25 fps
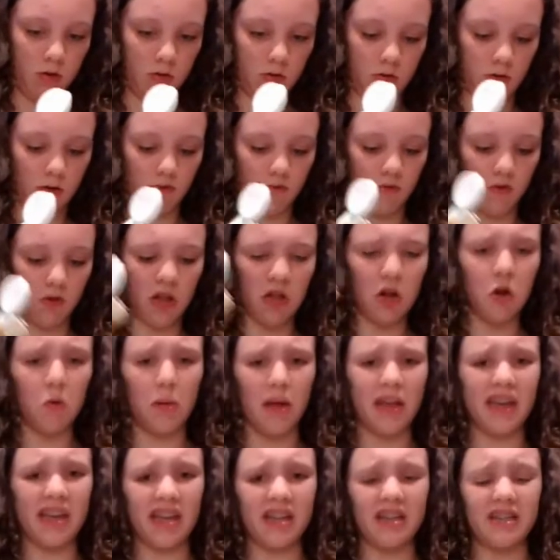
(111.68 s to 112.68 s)
If a little
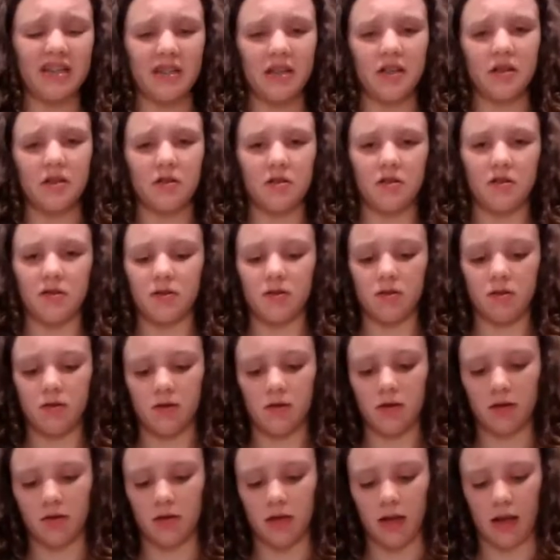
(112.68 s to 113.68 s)
bit gets in
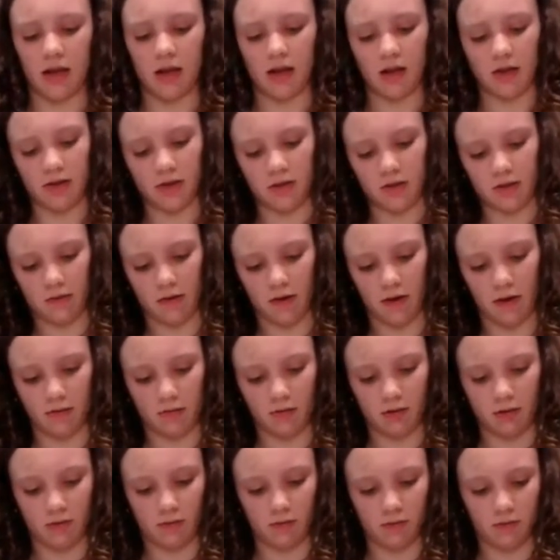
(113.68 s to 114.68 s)
the thing, it's fine,
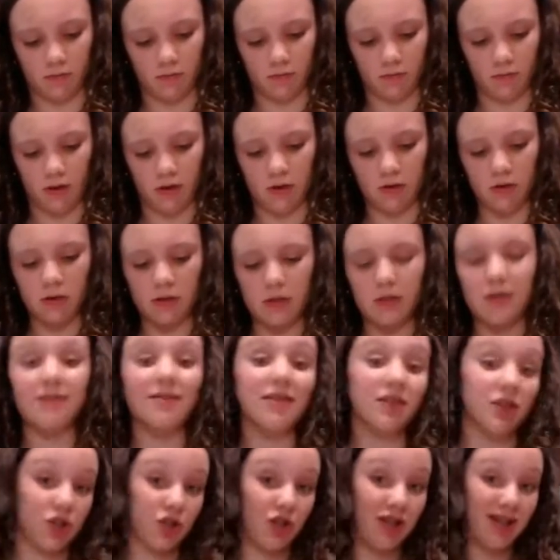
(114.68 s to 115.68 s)
because vanilla's
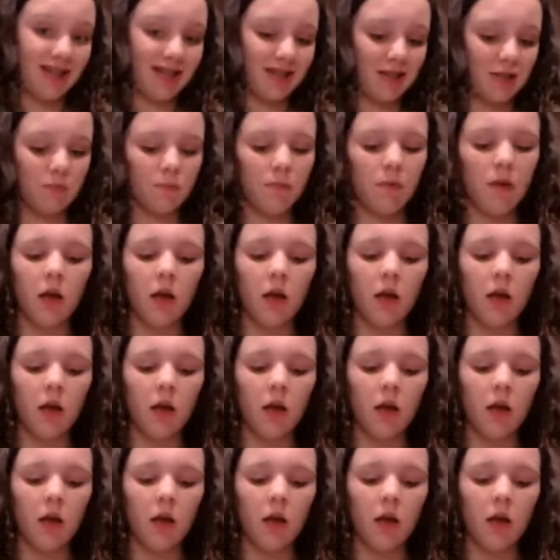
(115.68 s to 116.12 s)
delicious.